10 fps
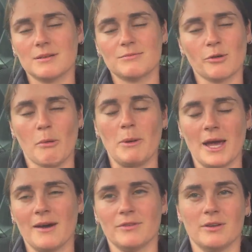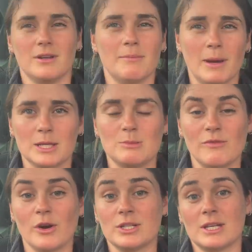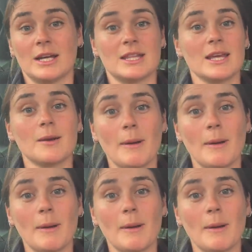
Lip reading: Probably haven't. It makes me very sad to think